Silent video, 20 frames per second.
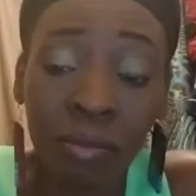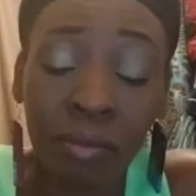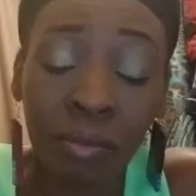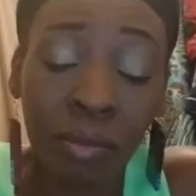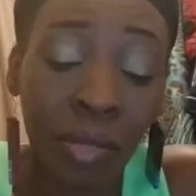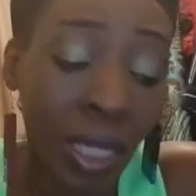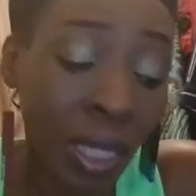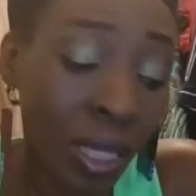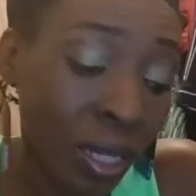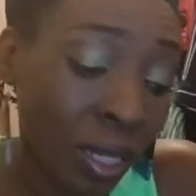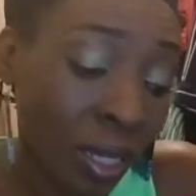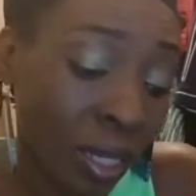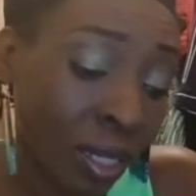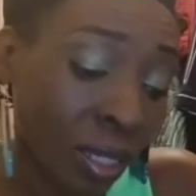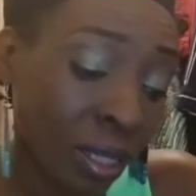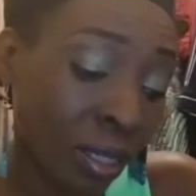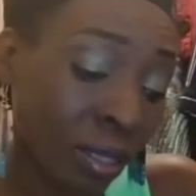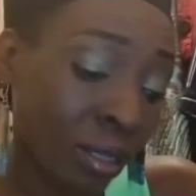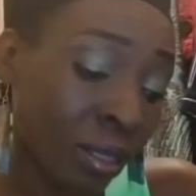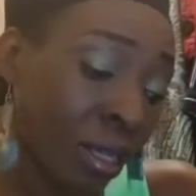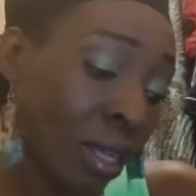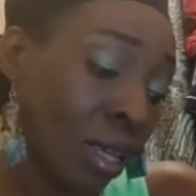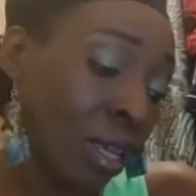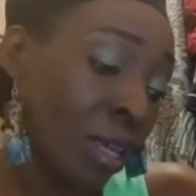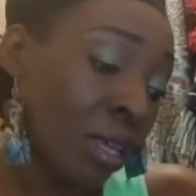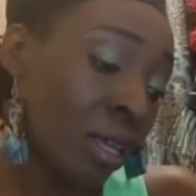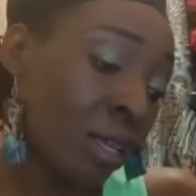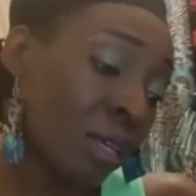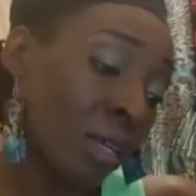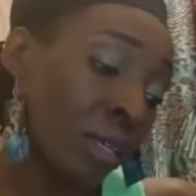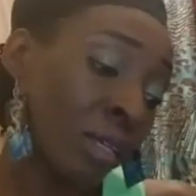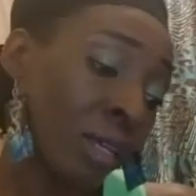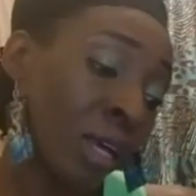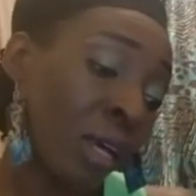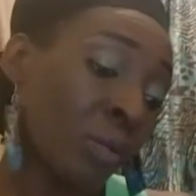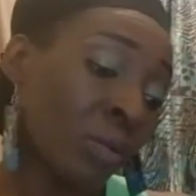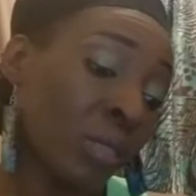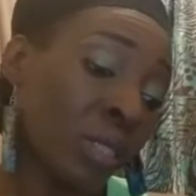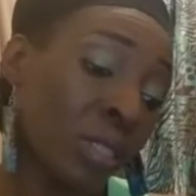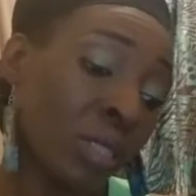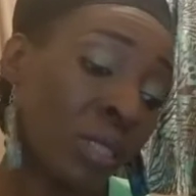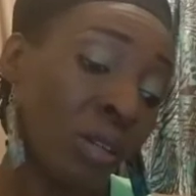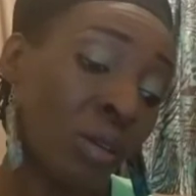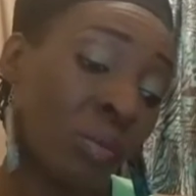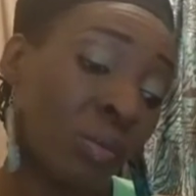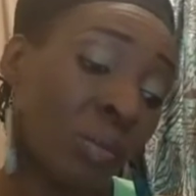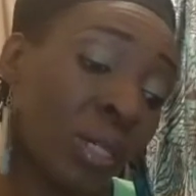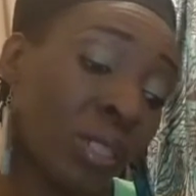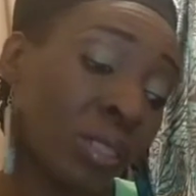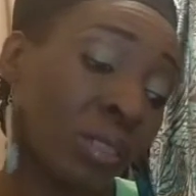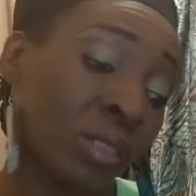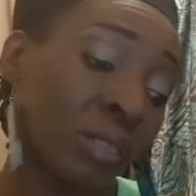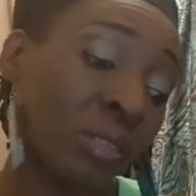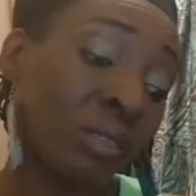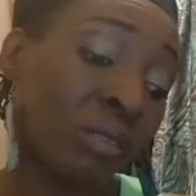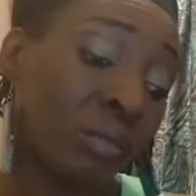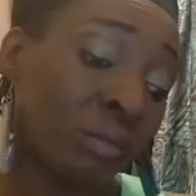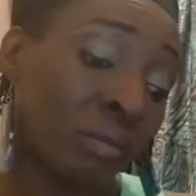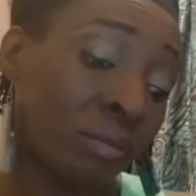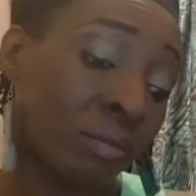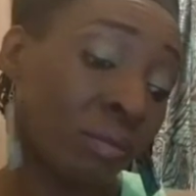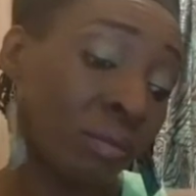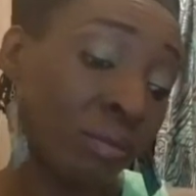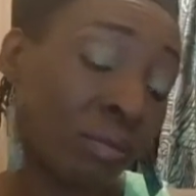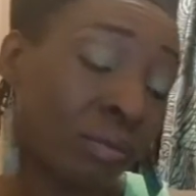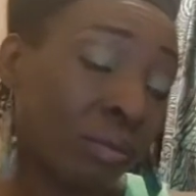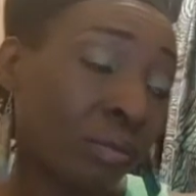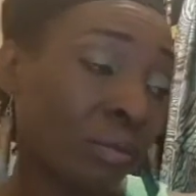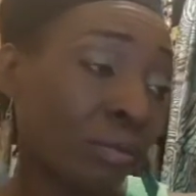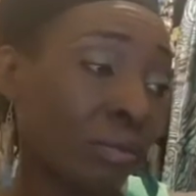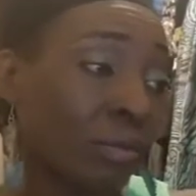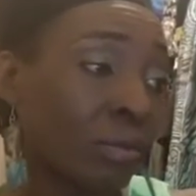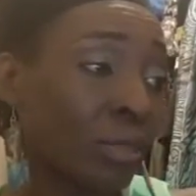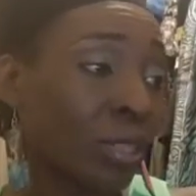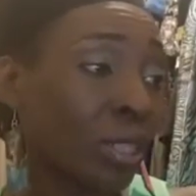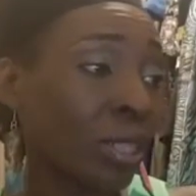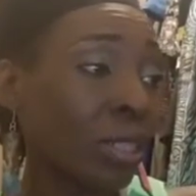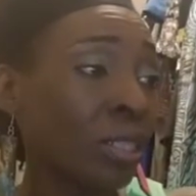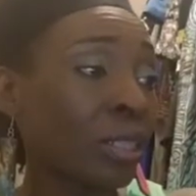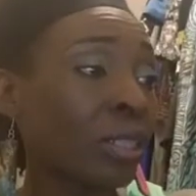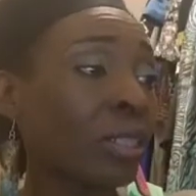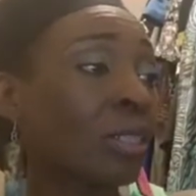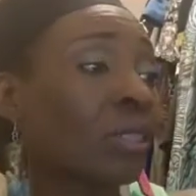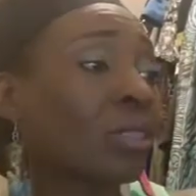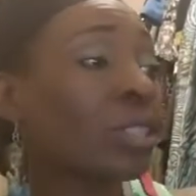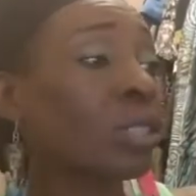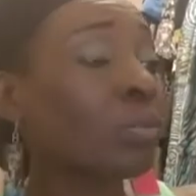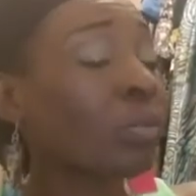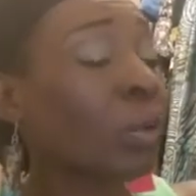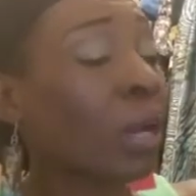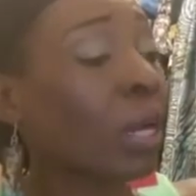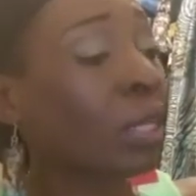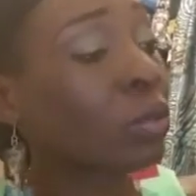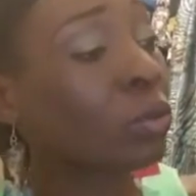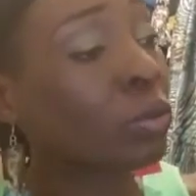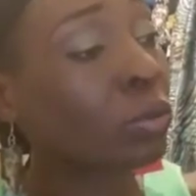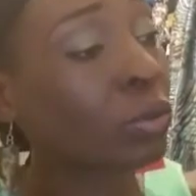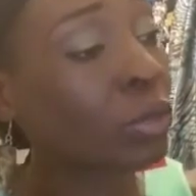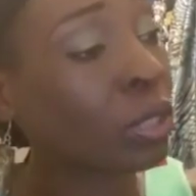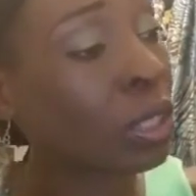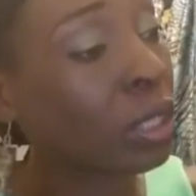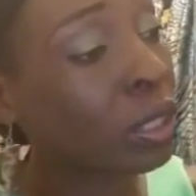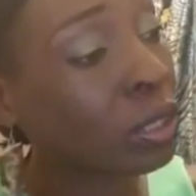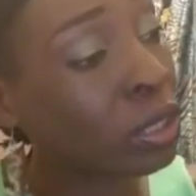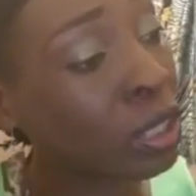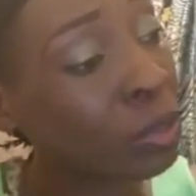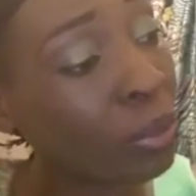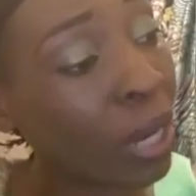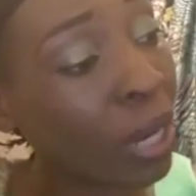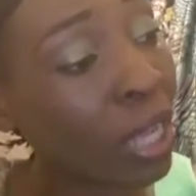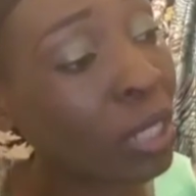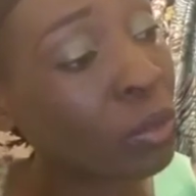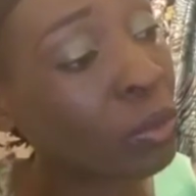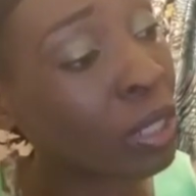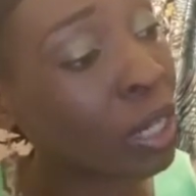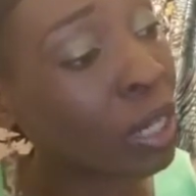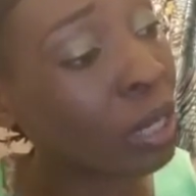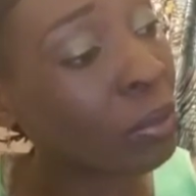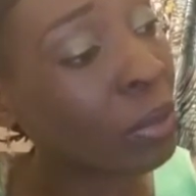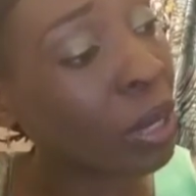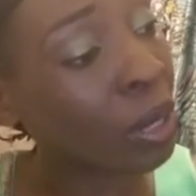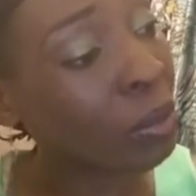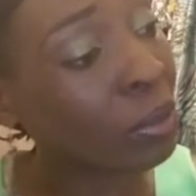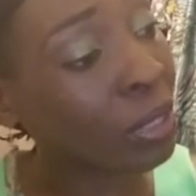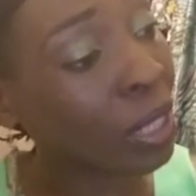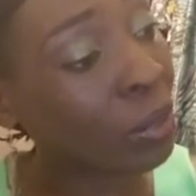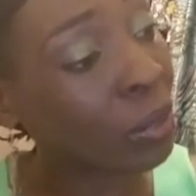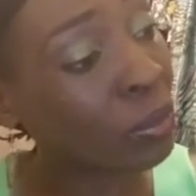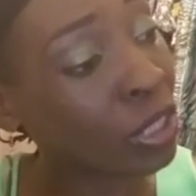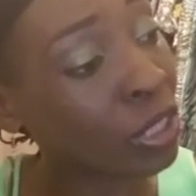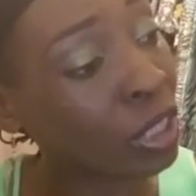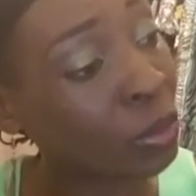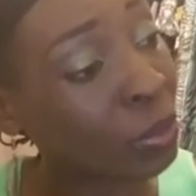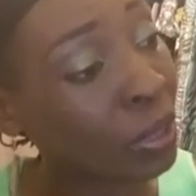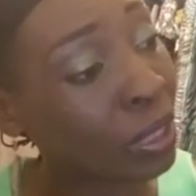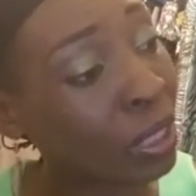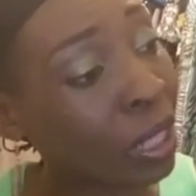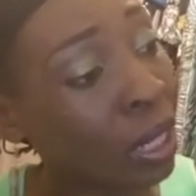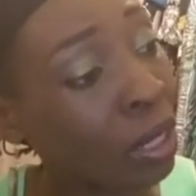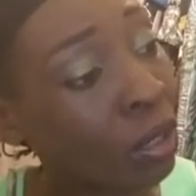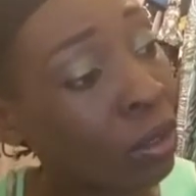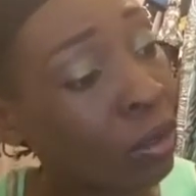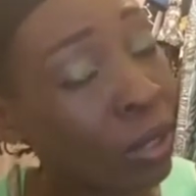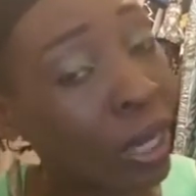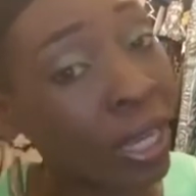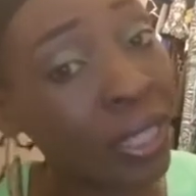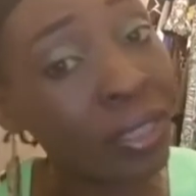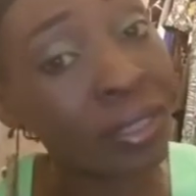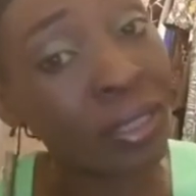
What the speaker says: Man, I would leave so much dust. She probably would come home and I would just be gone. I